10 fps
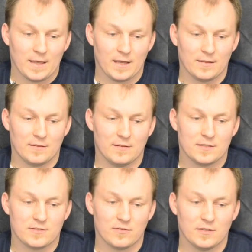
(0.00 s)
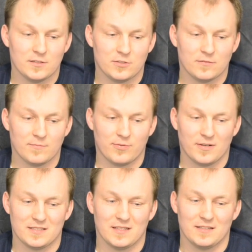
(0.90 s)
And this religion
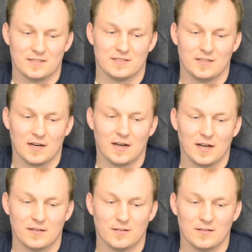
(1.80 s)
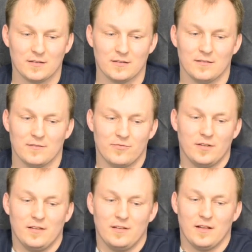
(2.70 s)
presents God in
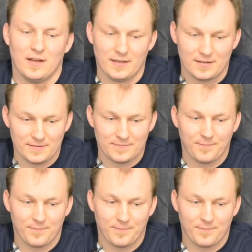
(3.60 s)
really like